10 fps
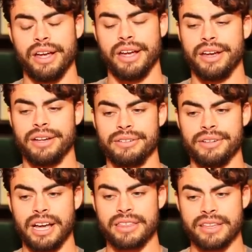And
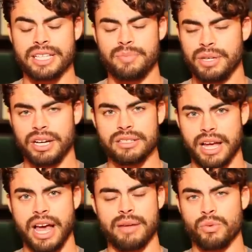I think it's because
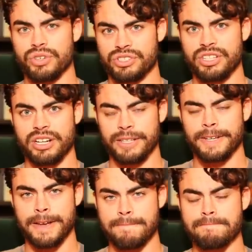I had more skin in the
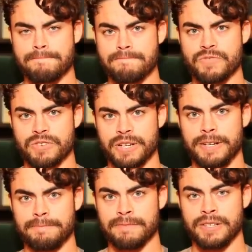game
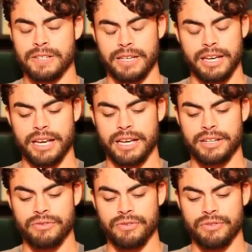okay?
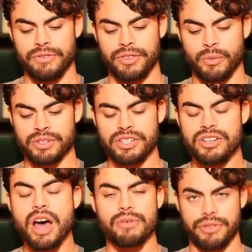And there was
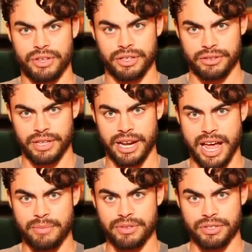another thing that
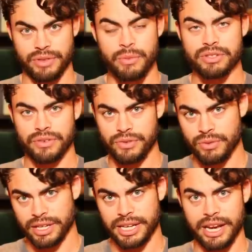happened. So that was the
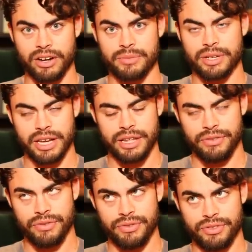fuel that carried me.
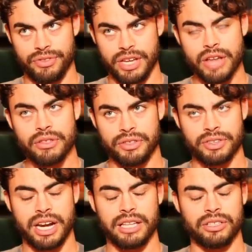And the other
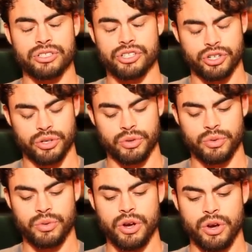thing that I learned
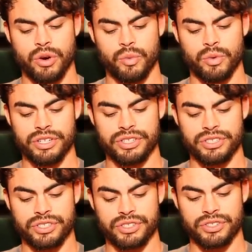too
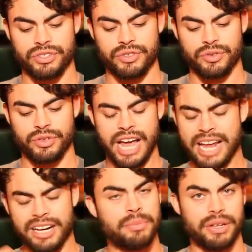was I
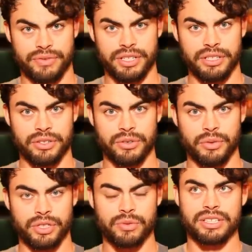had an epiphany,
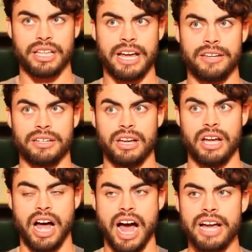which was that
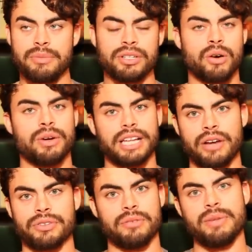I had been going
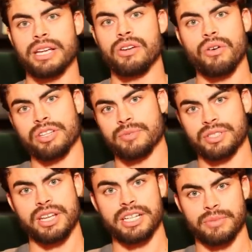out there and making all these
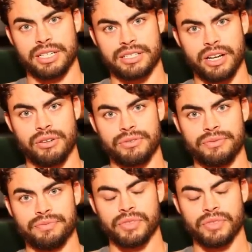mistakes myself.